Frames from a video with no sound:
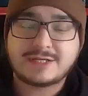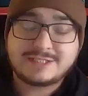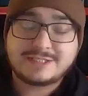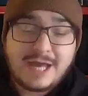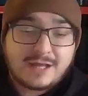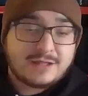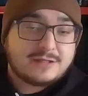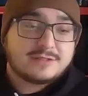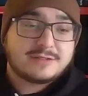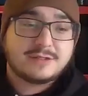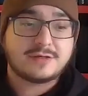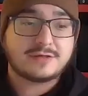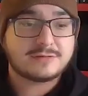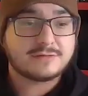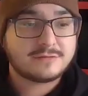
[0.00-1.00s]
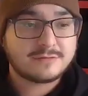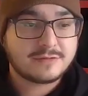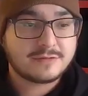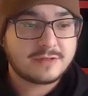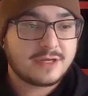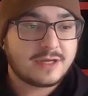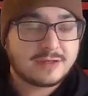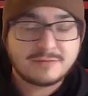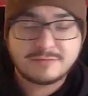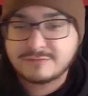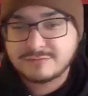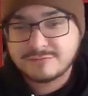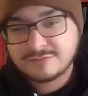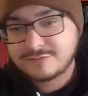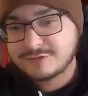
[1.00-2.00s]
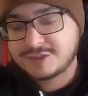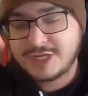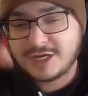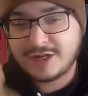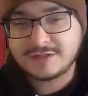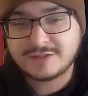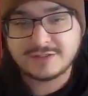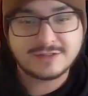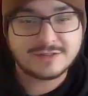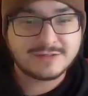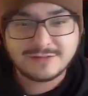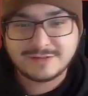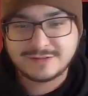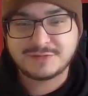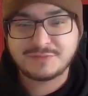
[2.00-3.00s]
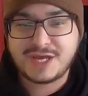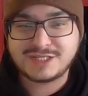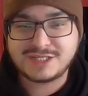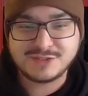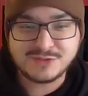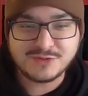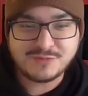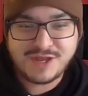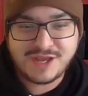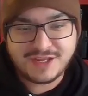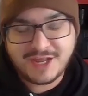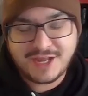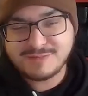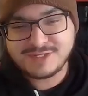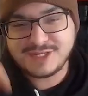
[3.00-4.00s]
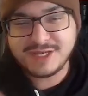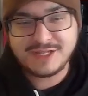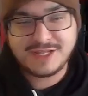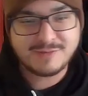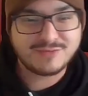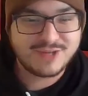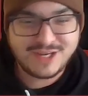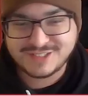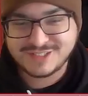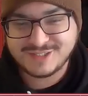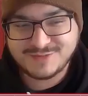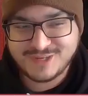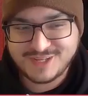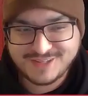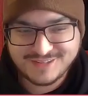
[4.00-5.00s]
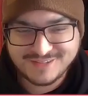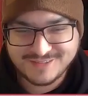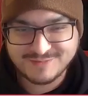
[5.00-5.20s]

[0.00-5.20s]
exactly. So, shout out to Sebastian Dubé and MTLA Productions, man,